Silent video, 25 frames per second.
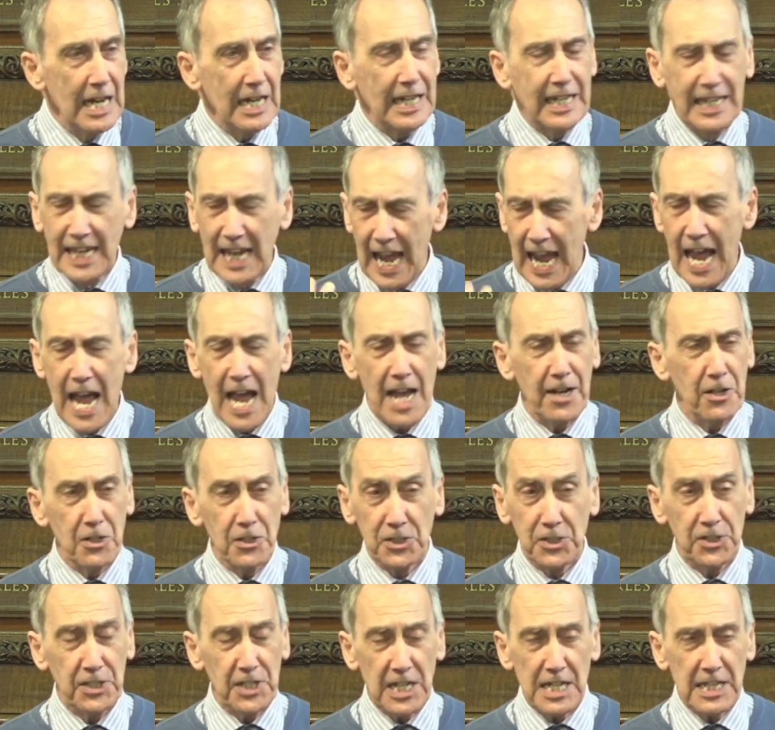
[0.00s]
Cannot
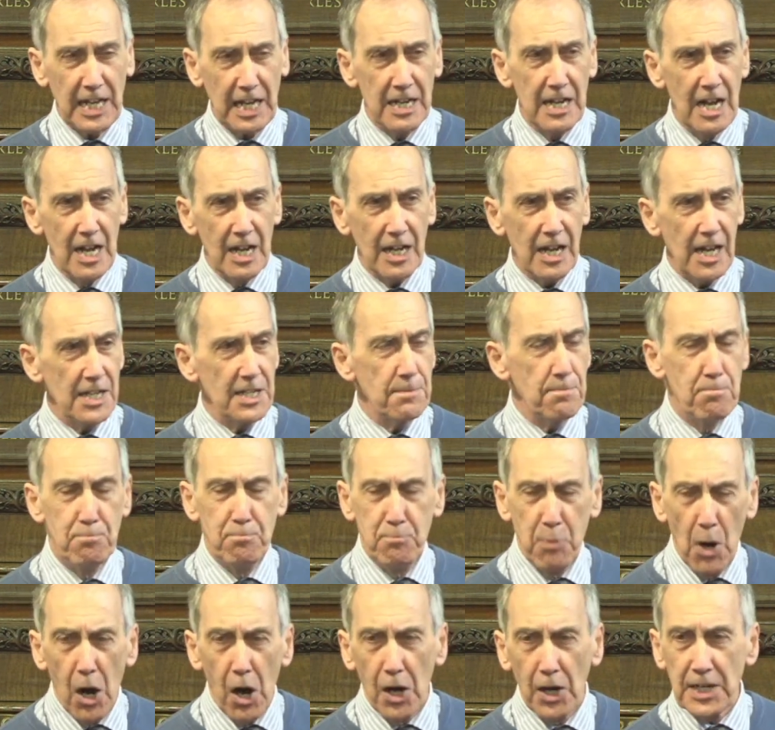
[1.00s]
see that. His
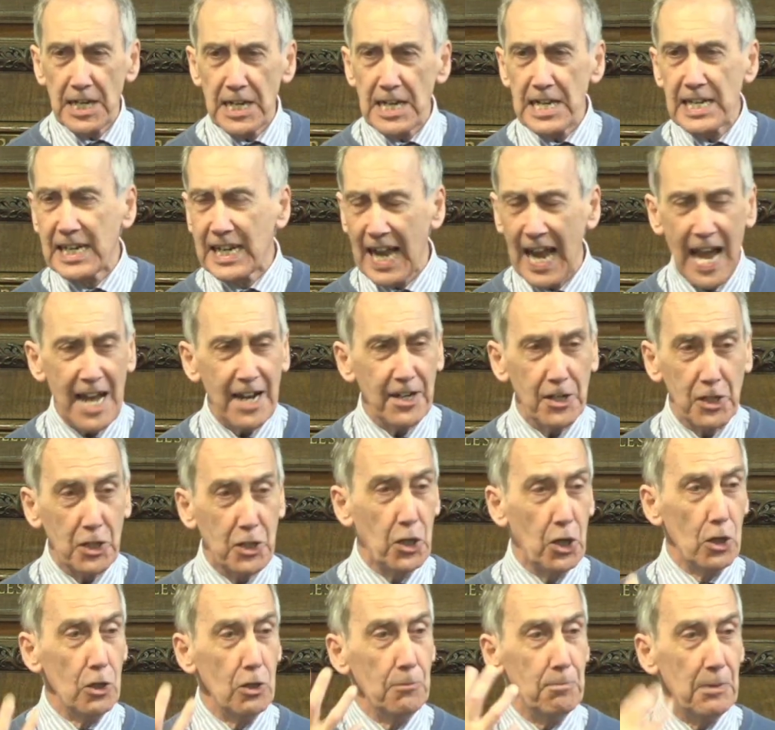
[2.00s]
body cannot
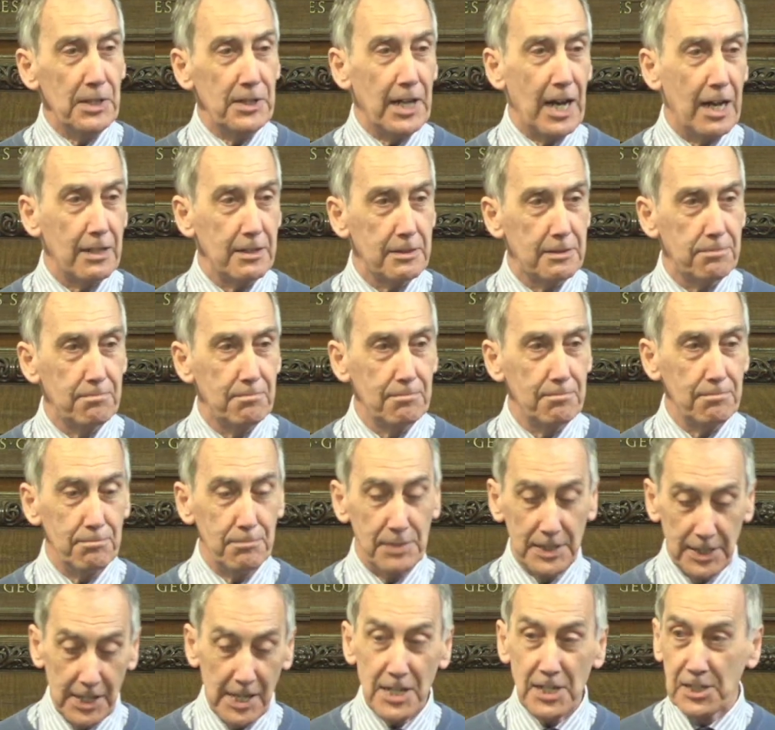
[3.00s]
cope with that. But
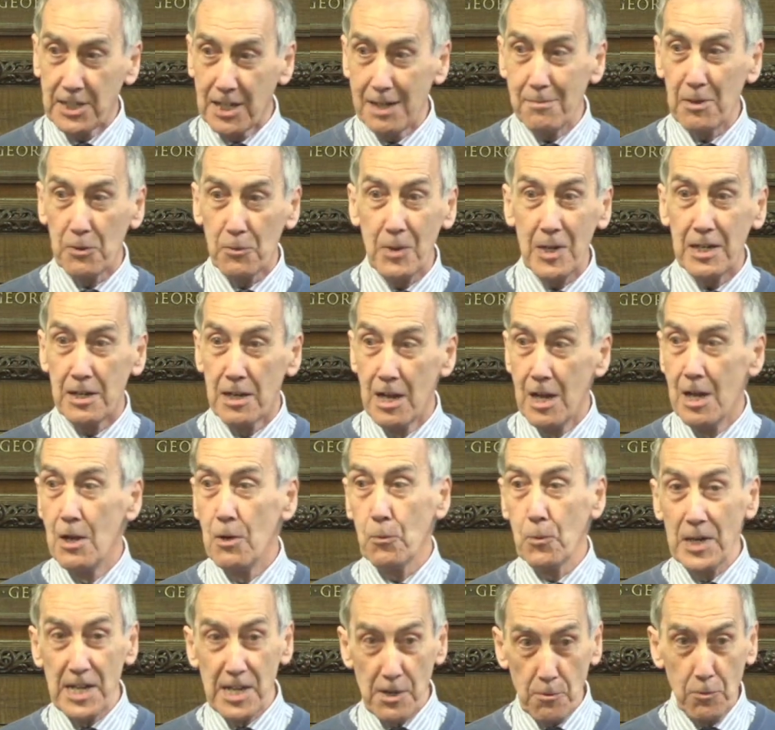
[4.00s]
the day's coming when,
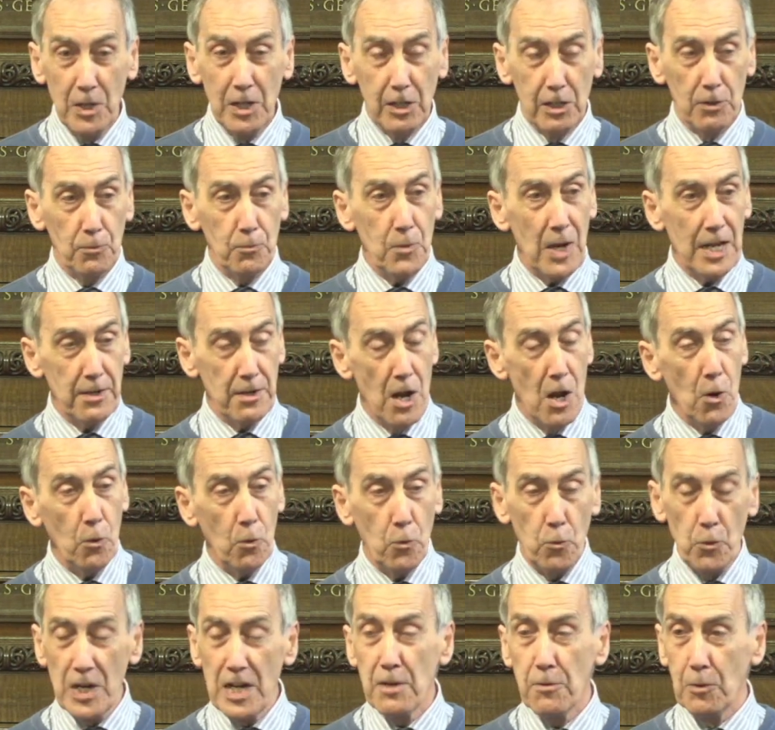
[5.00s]
when he will, when
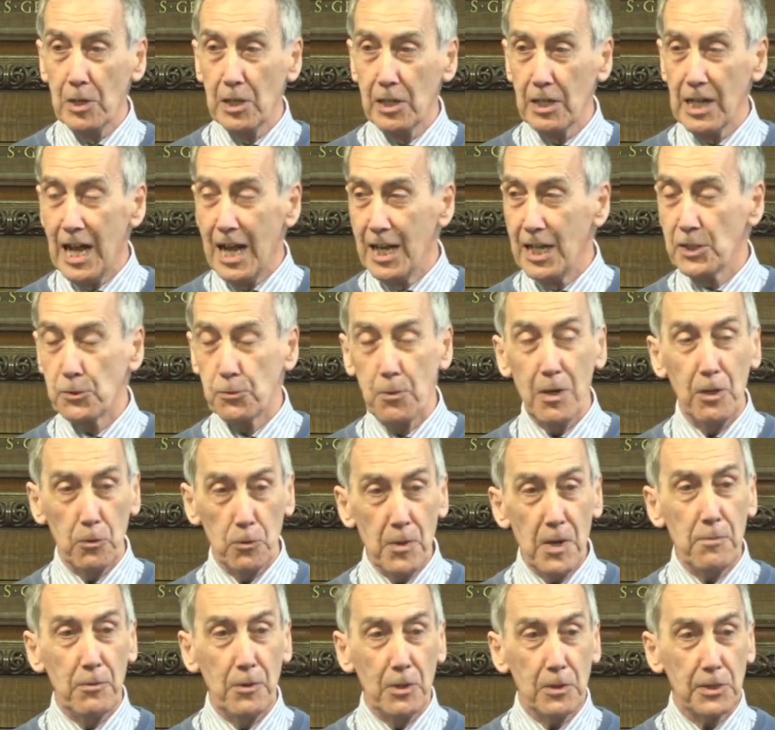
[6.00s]
we will as well.
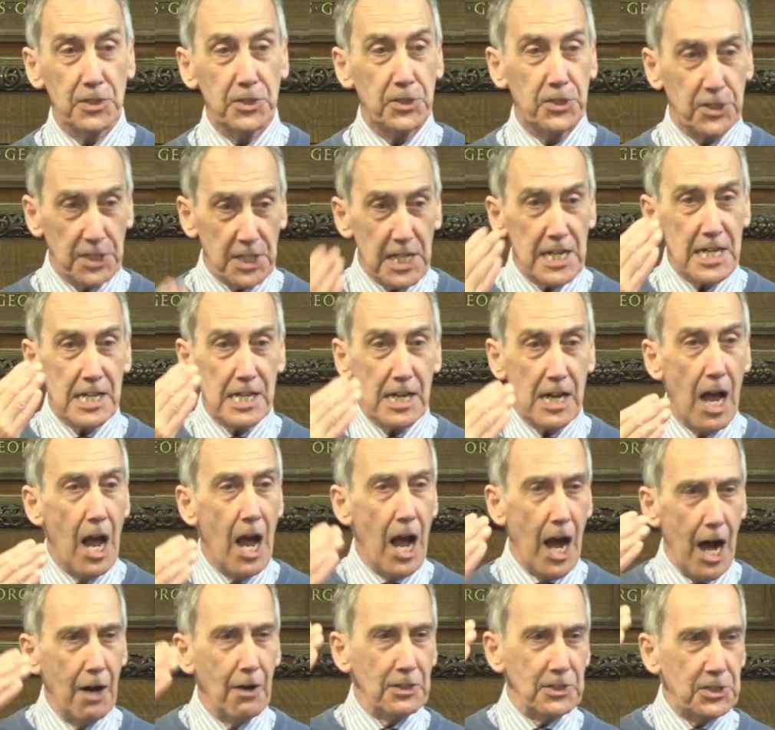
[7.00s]
We will see
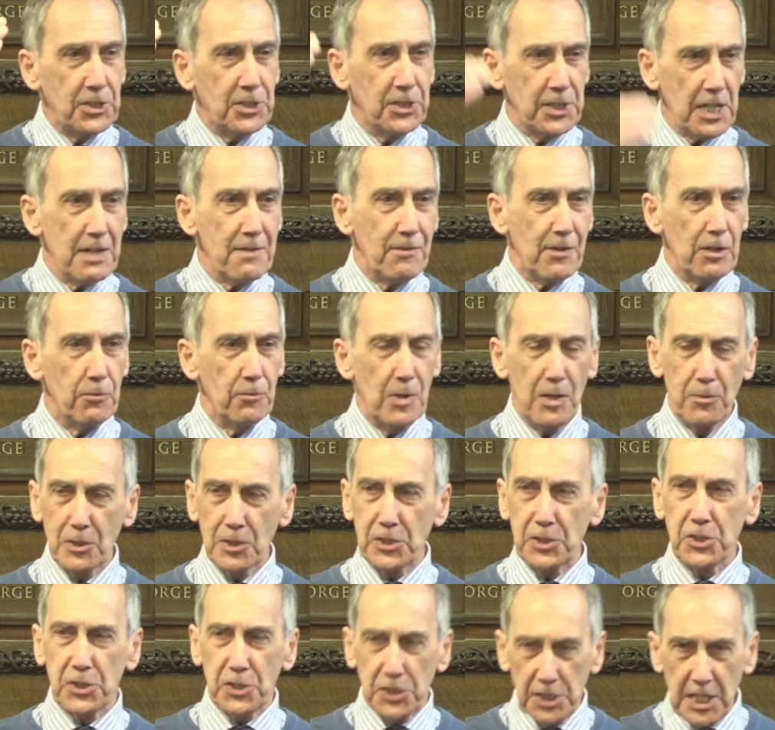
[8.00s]
our Savior. We will
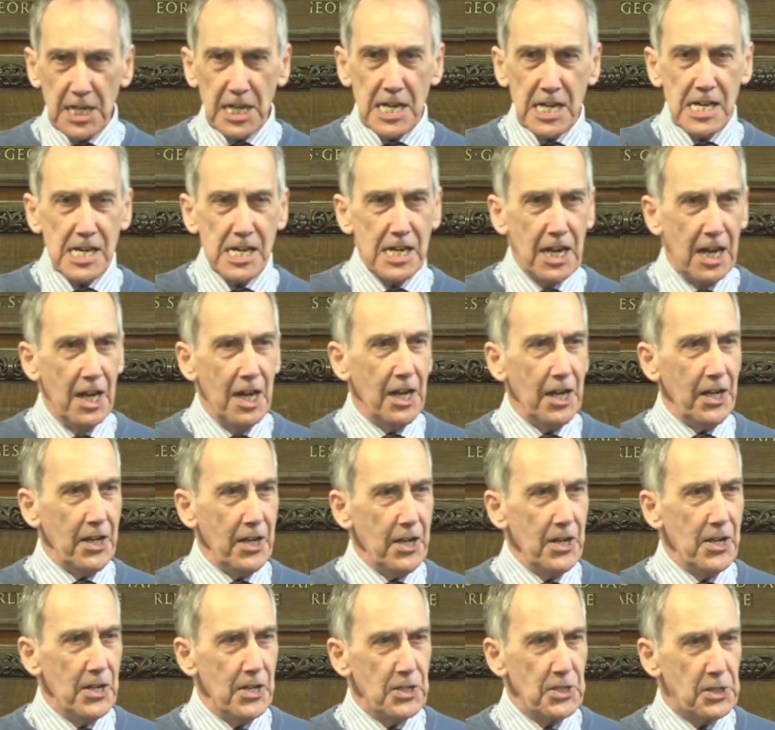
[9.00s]
see
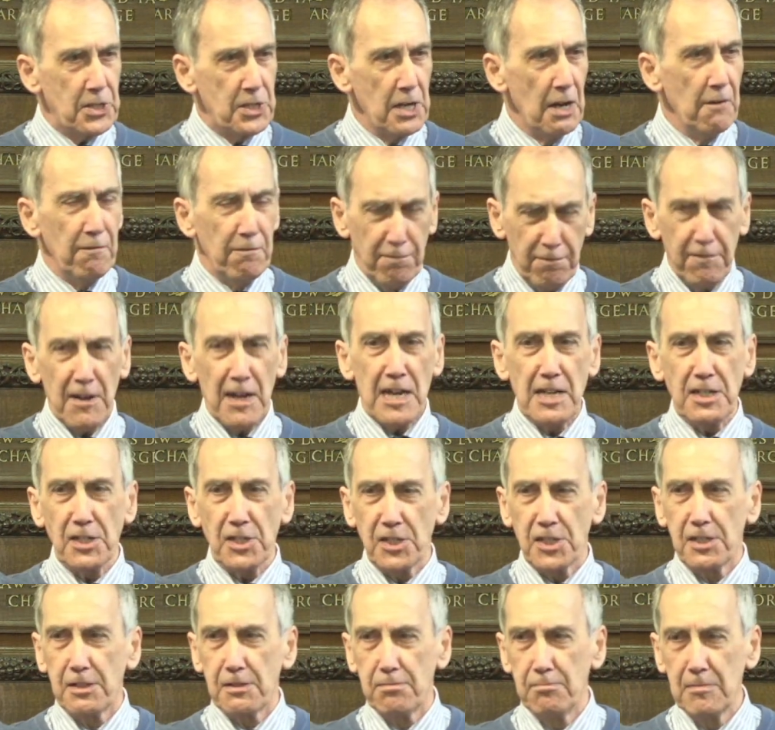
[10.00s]
his
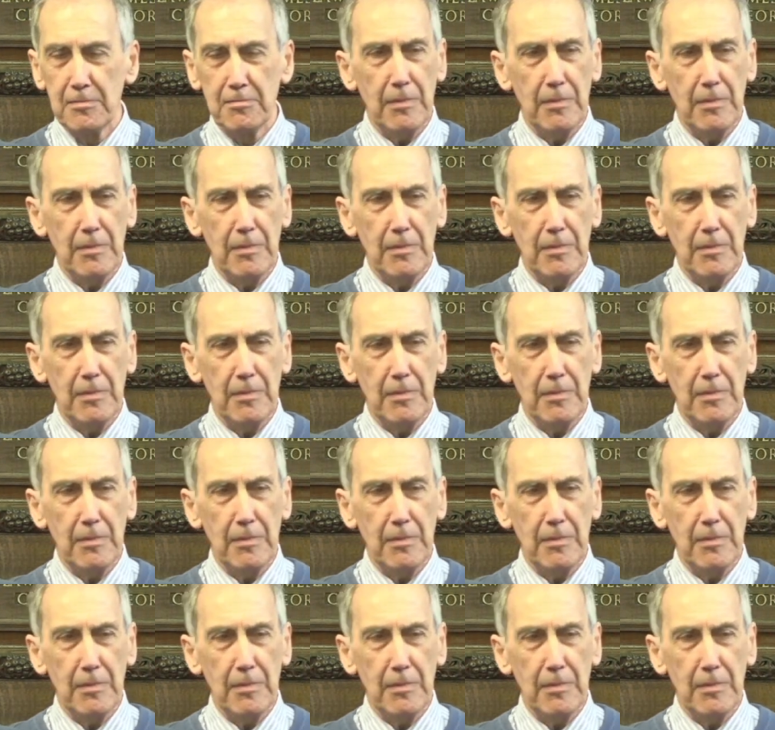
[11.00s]
face.